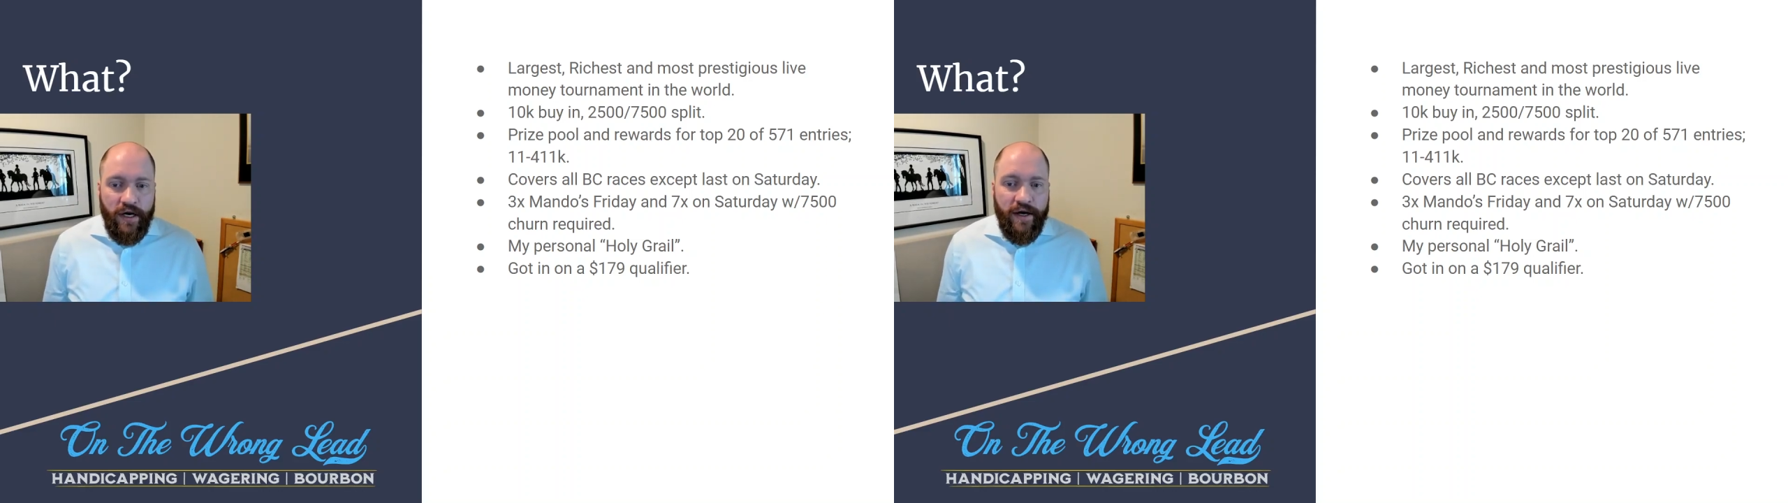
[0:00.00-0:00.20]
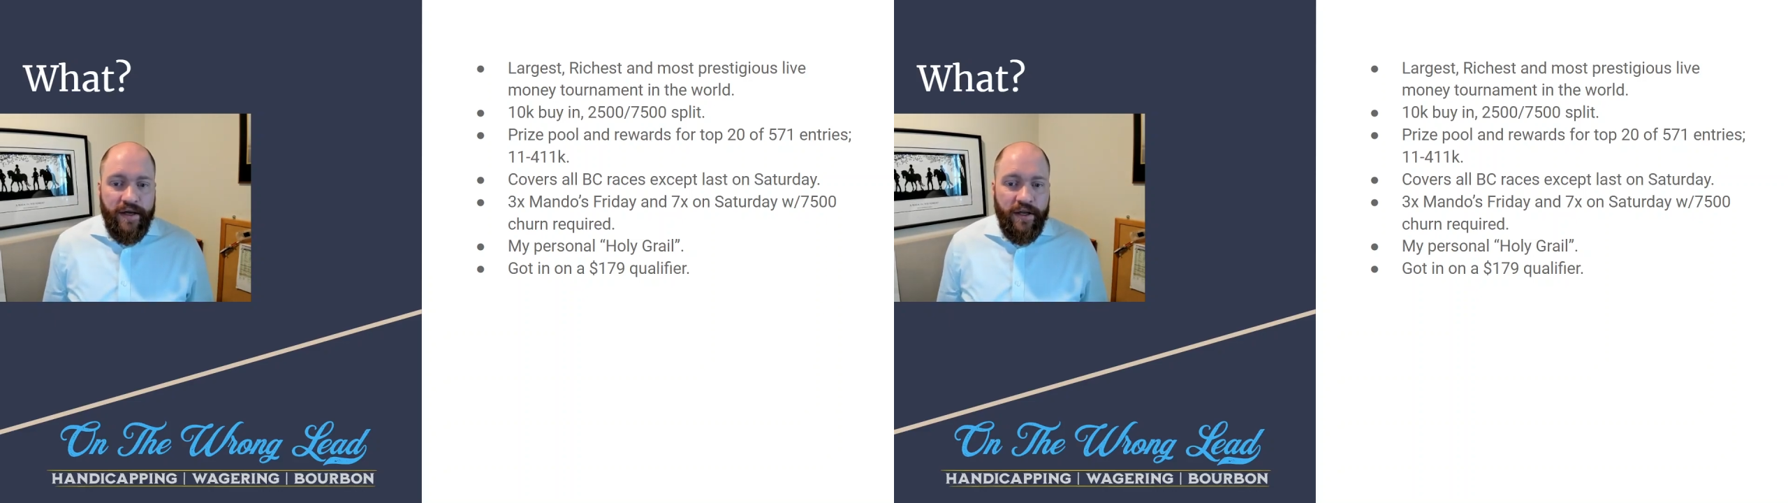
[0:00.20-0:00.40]

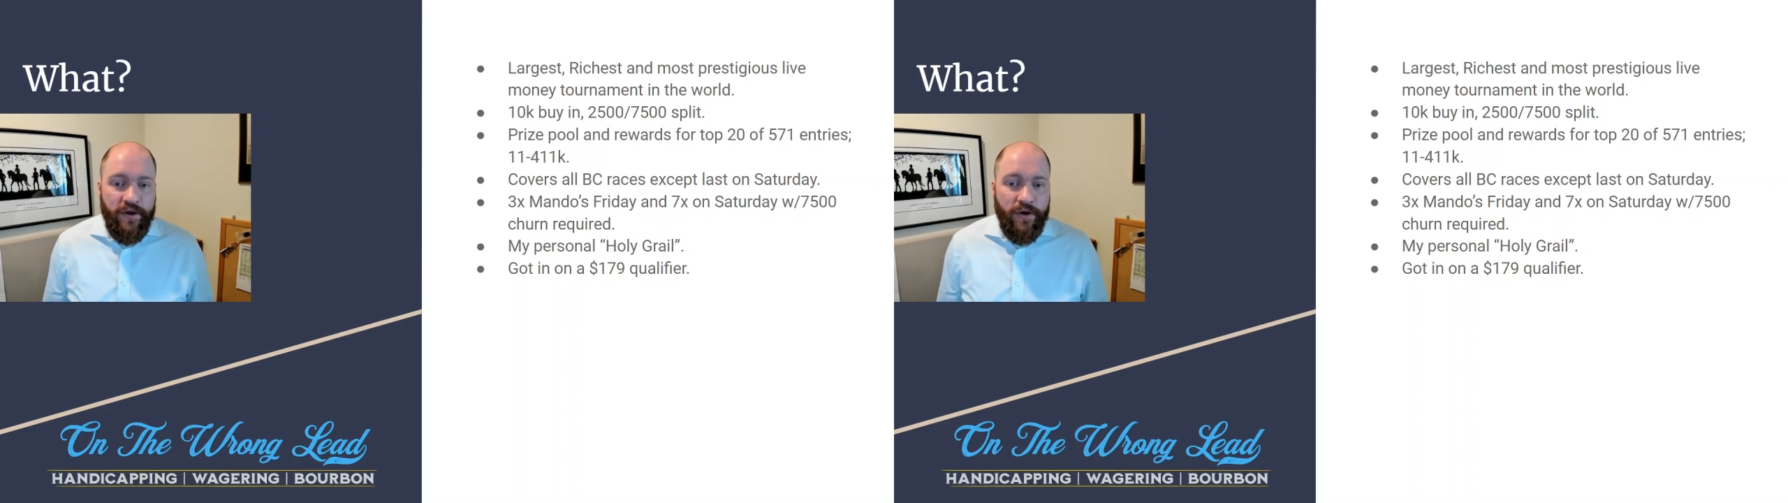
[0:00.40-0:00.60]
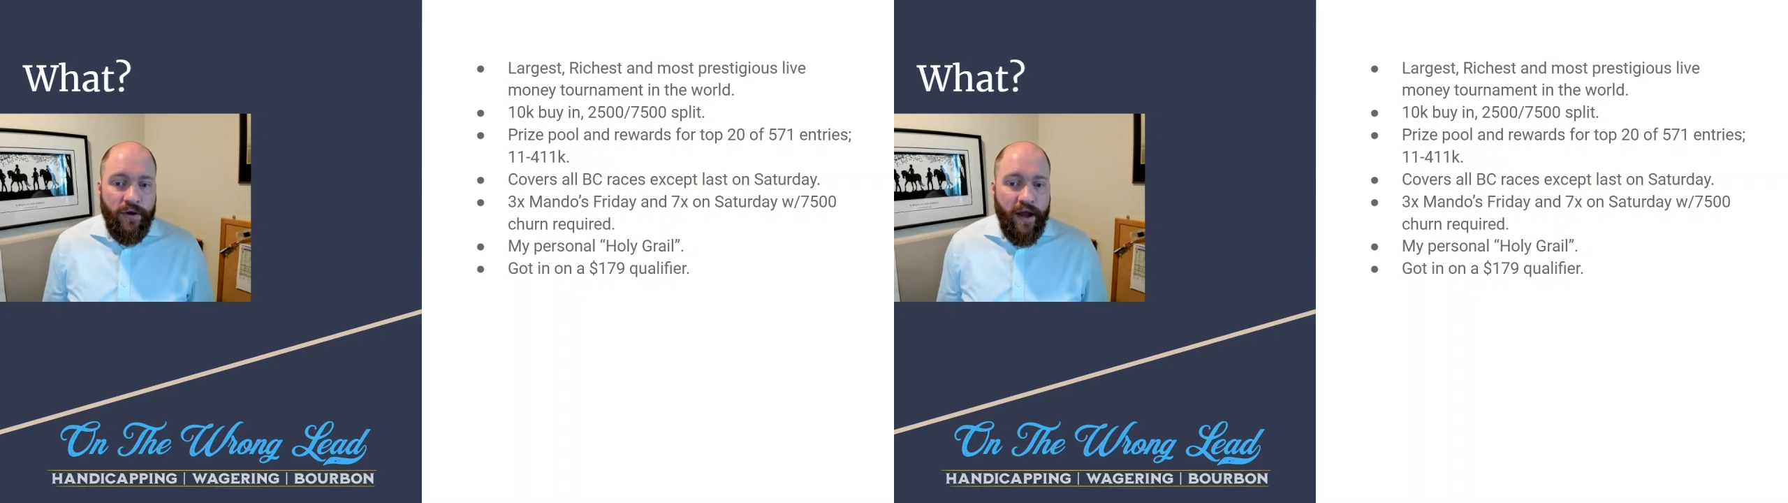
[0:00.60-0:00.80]
Uh, you know,
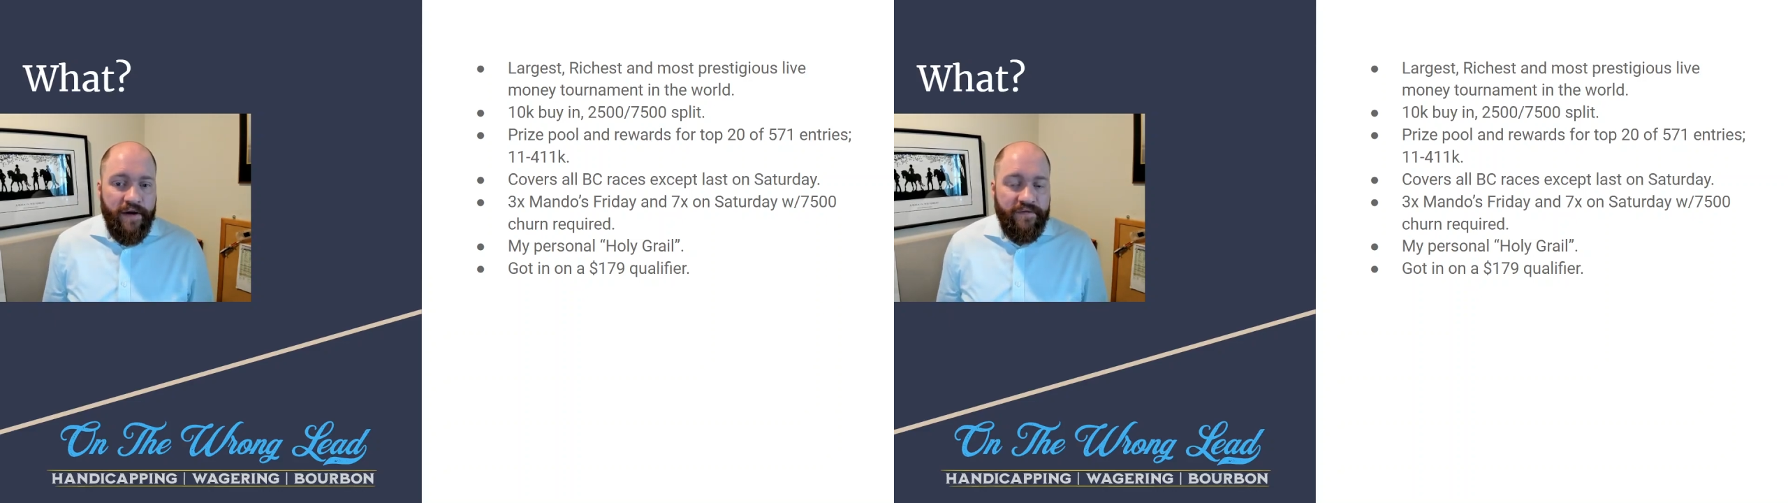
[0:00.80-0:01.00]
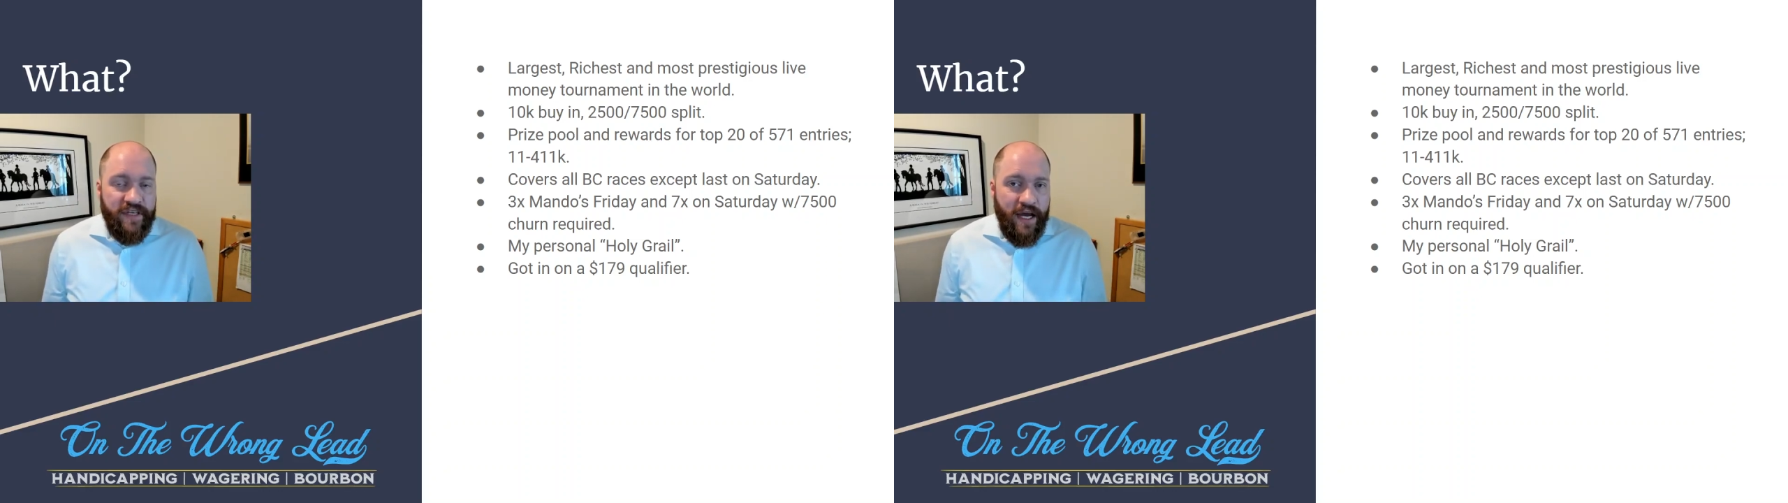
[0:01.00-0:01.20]
you're, you
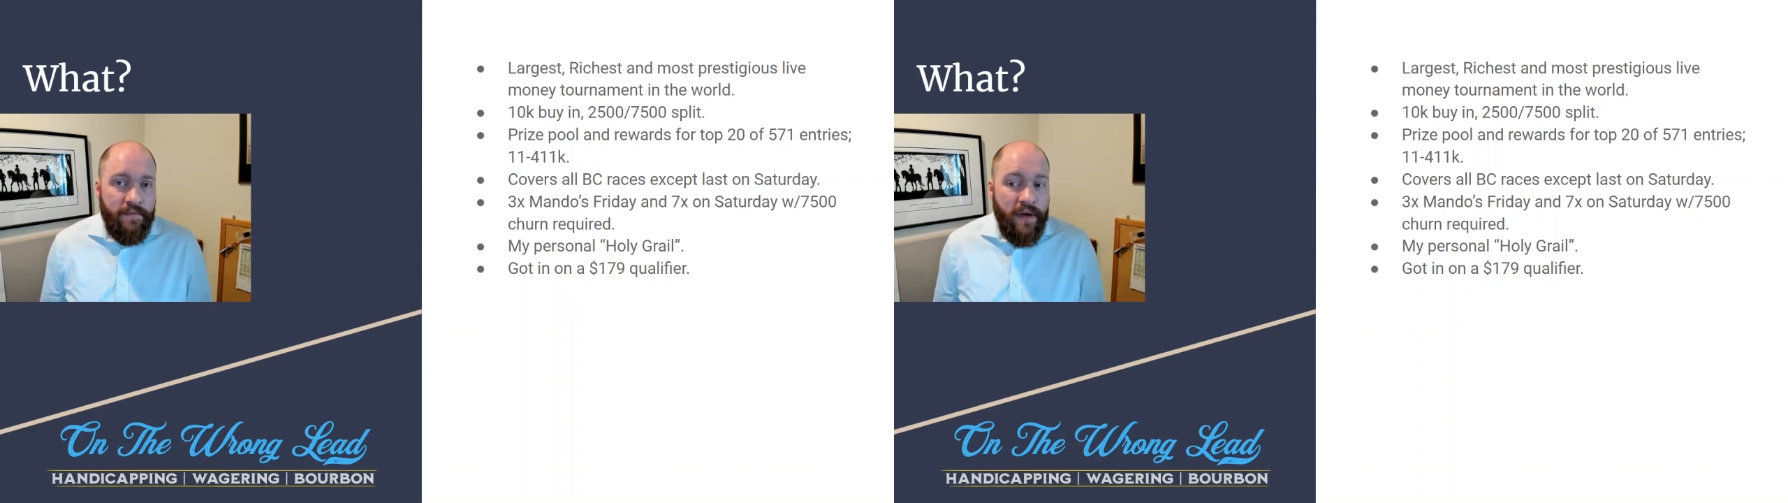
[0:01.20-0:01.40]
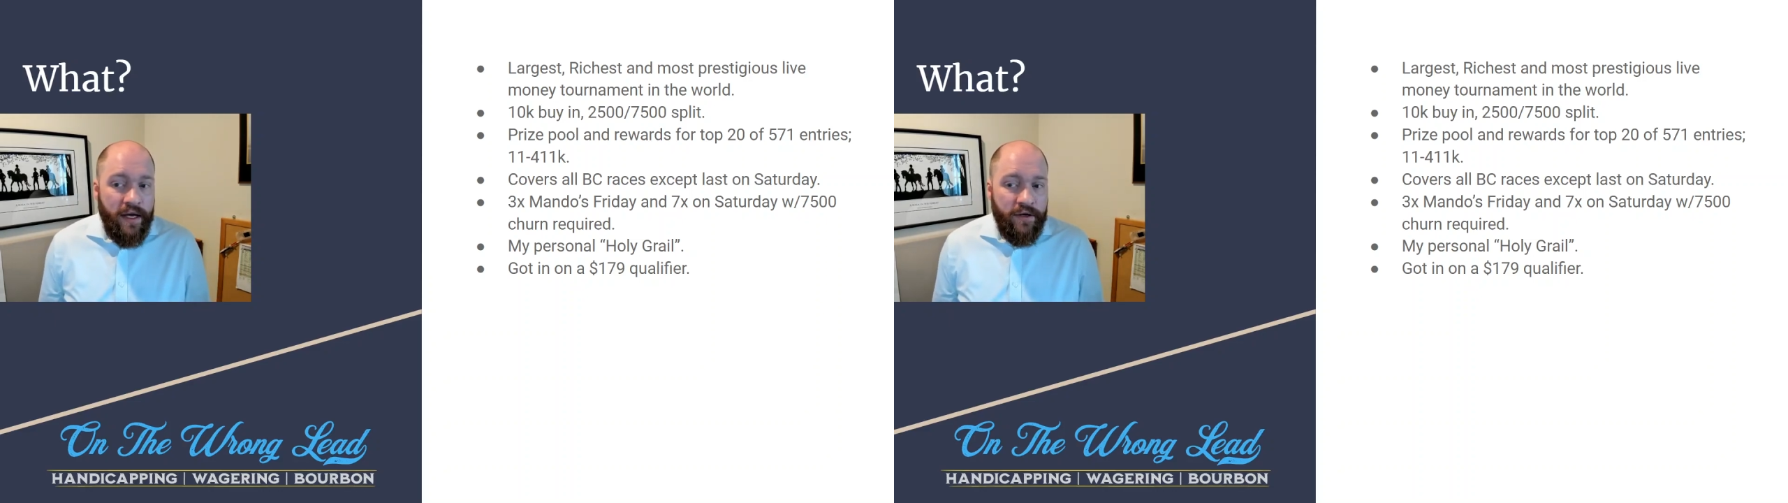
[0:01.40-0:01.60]
have
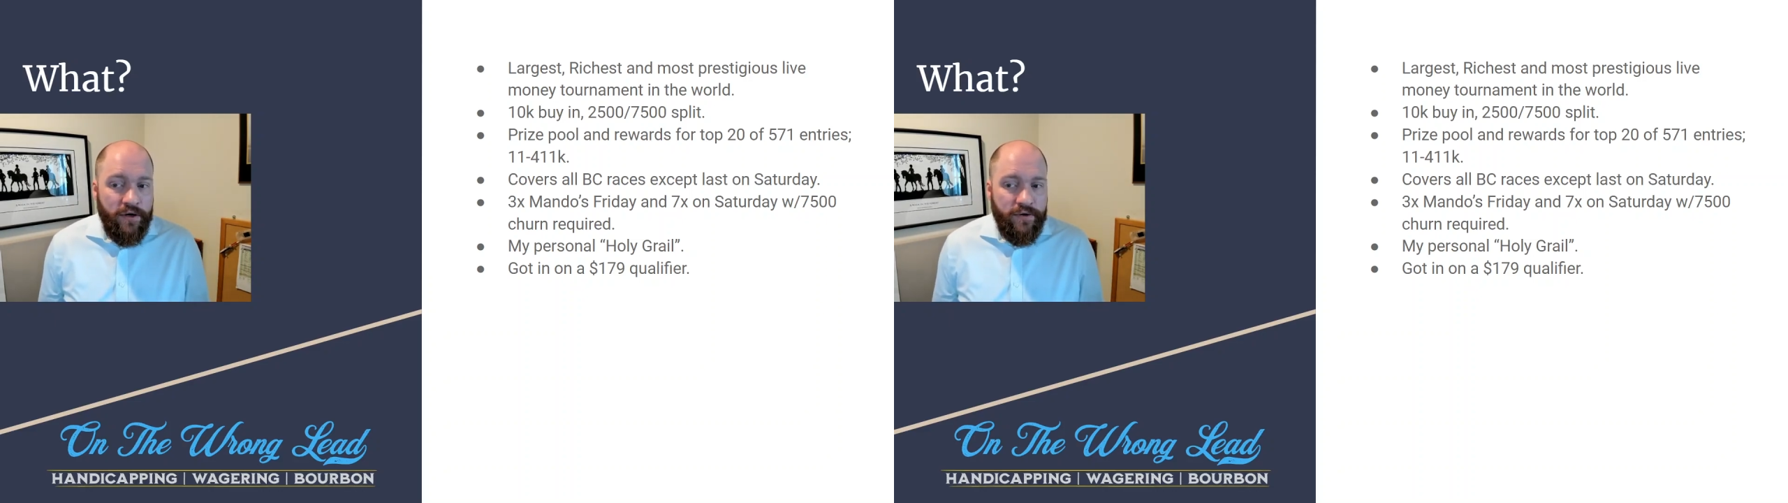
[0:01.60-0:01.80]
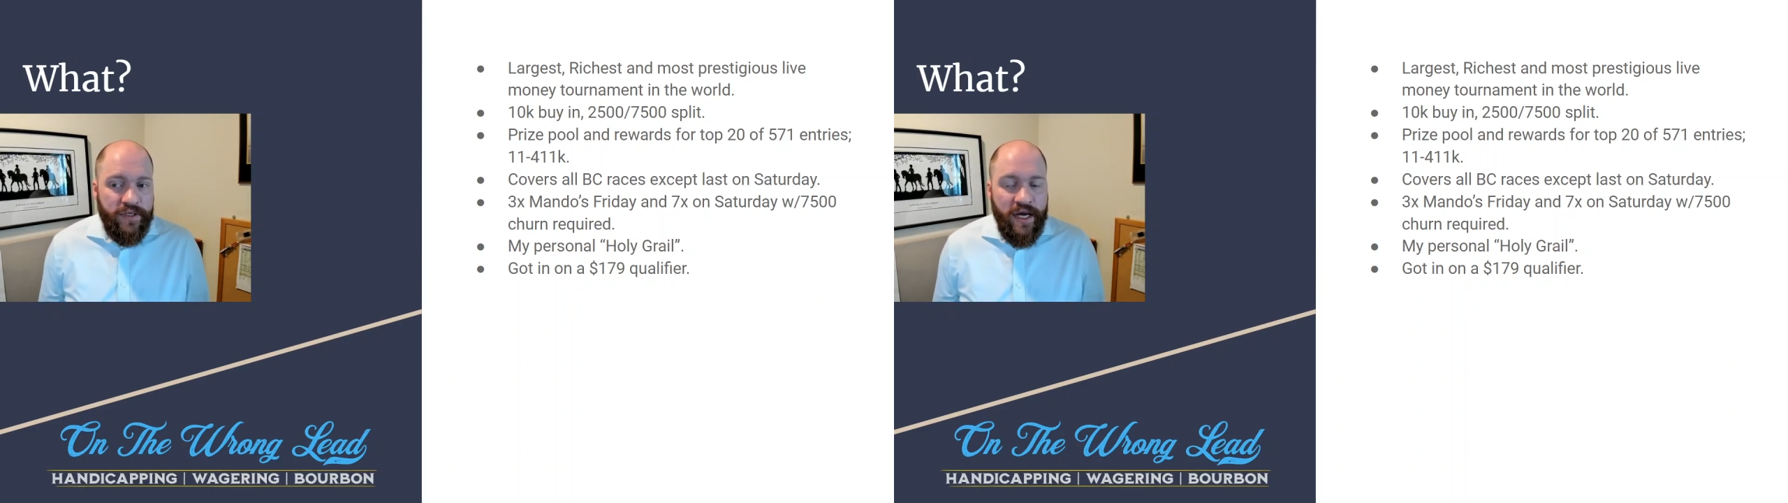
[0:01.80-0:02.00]
ten
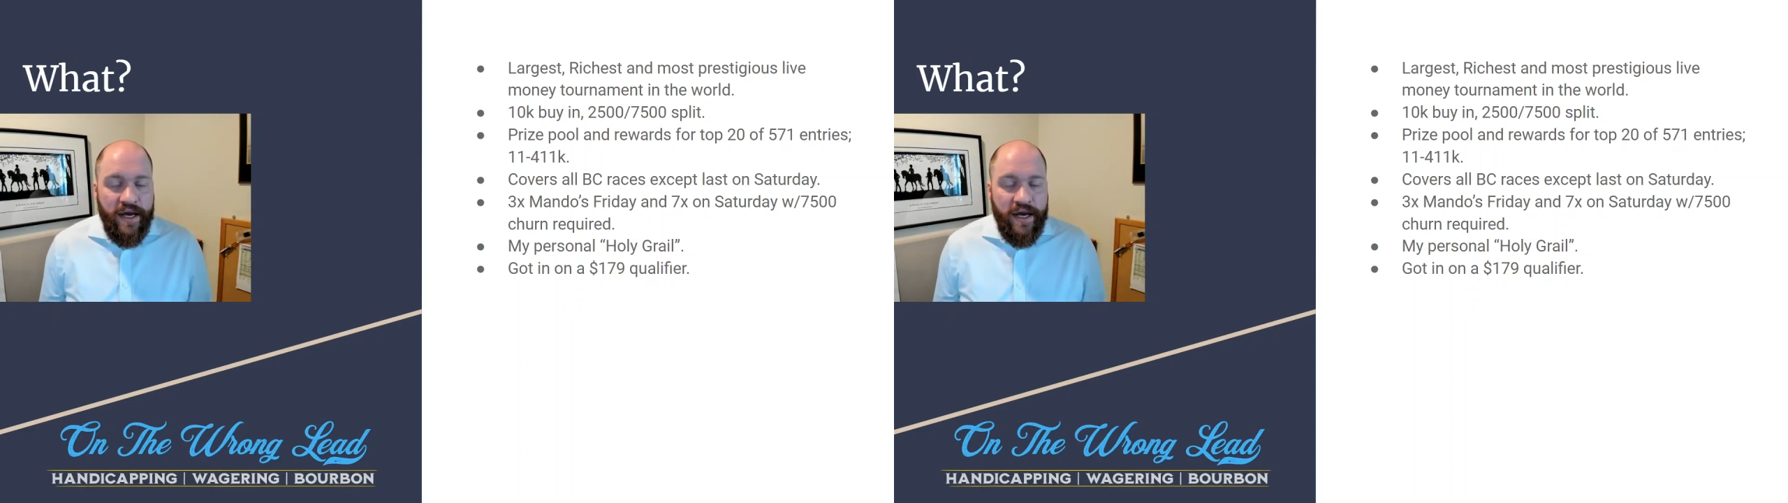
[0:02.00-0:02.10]
mandos.